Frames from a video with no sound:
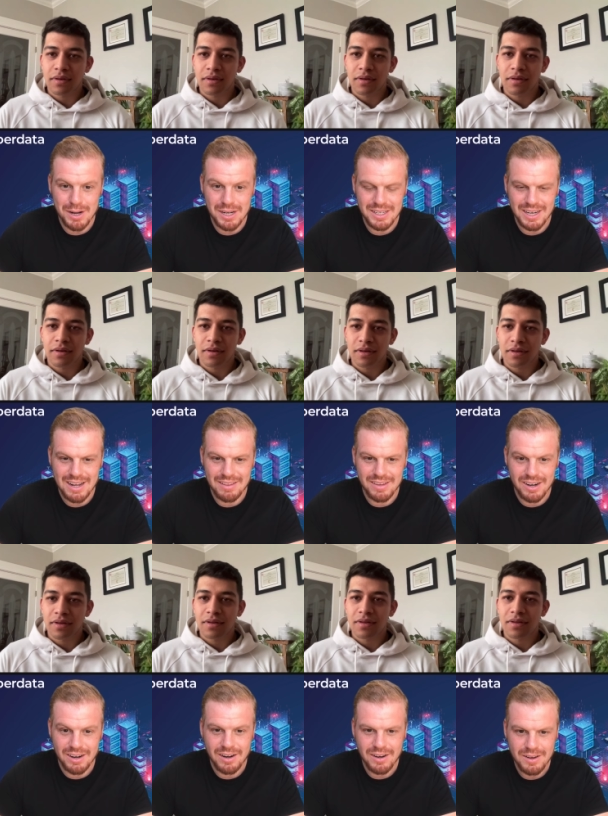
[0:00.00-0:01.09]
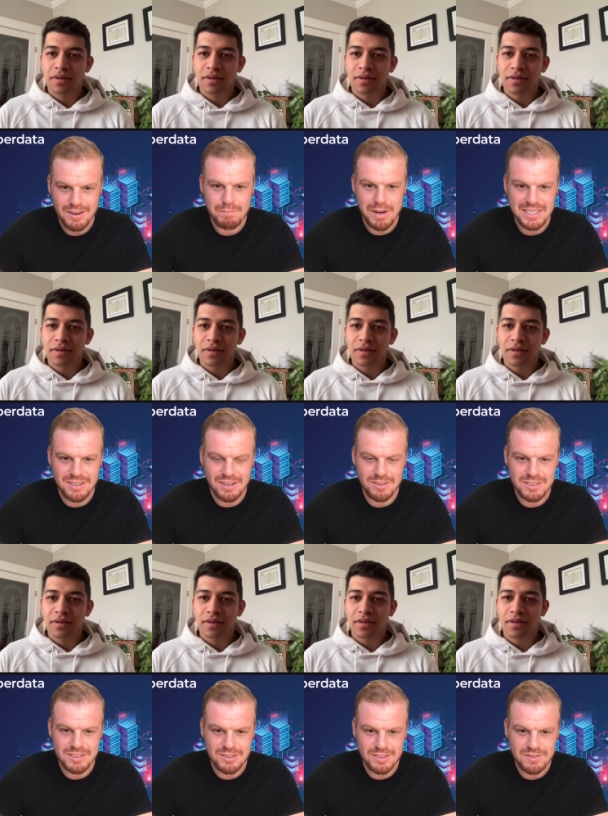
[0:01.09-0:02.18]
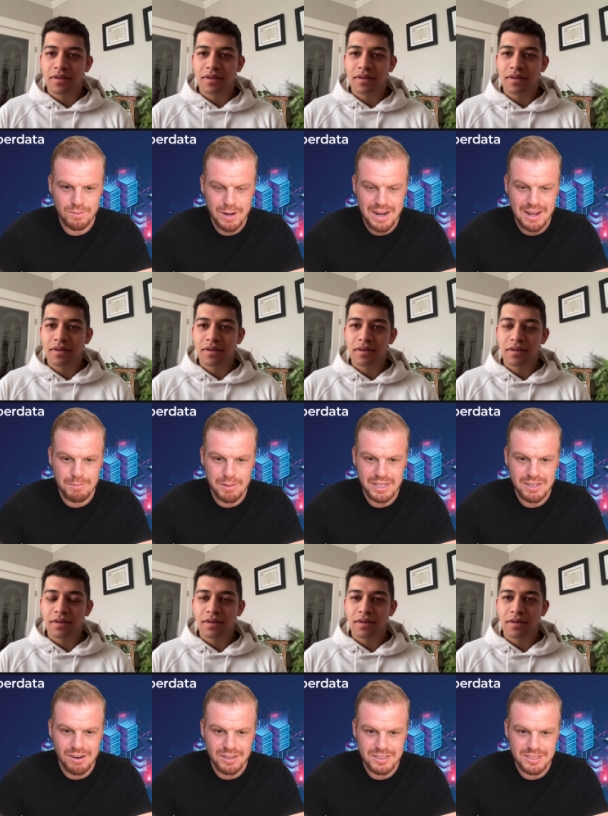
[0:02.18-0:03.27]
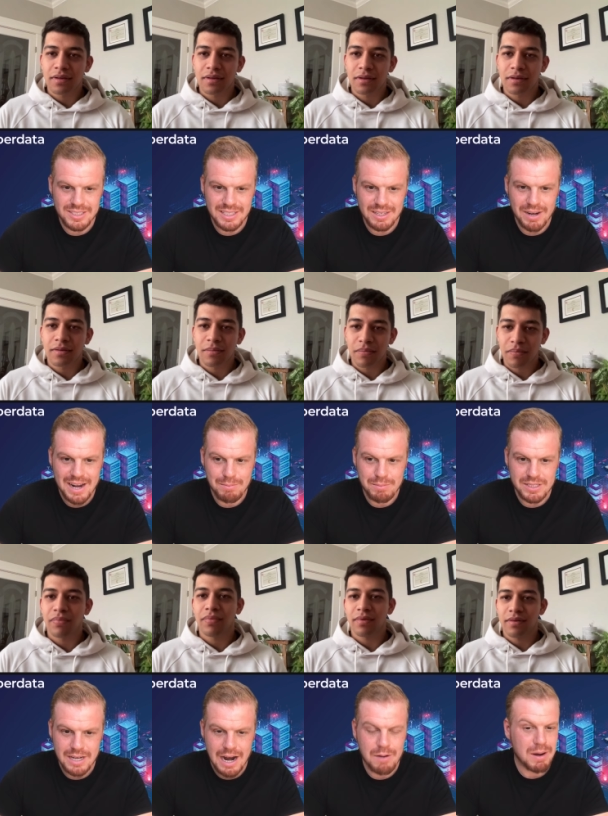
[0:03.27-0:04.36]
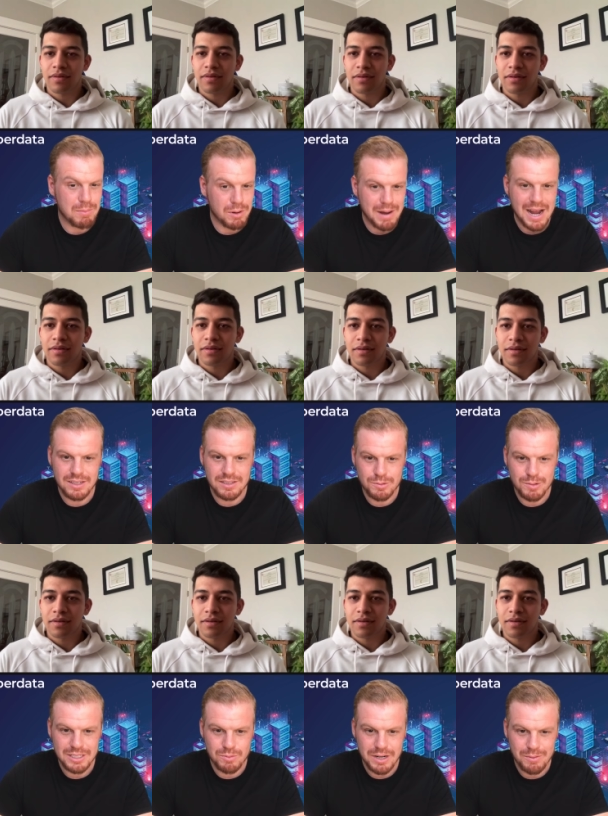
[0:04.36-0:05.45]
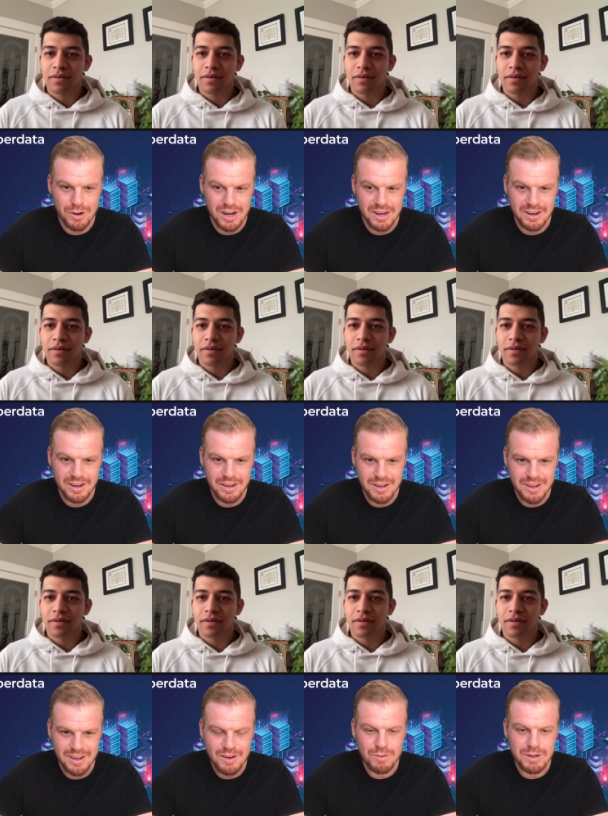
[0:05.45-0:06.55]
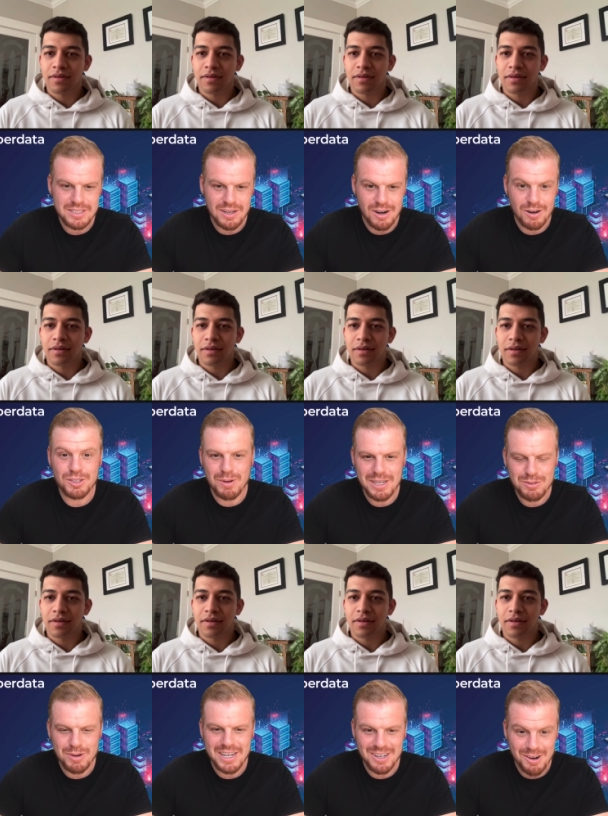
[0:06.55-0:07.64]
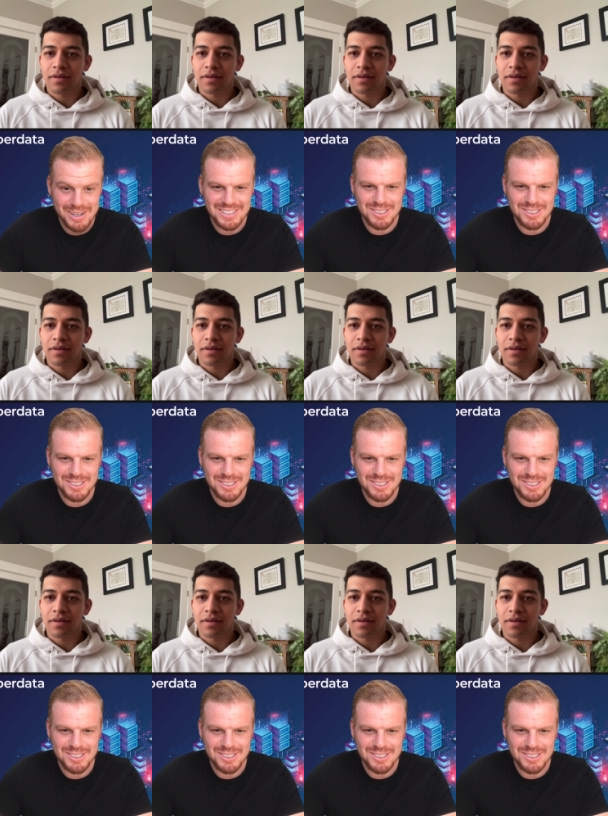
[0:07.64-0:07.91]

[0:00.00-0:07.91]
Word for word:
Speaker 1: punting out there based on those way out of the money calls and seeing what happens. I remember back in 2021, we saw, or 2020 going into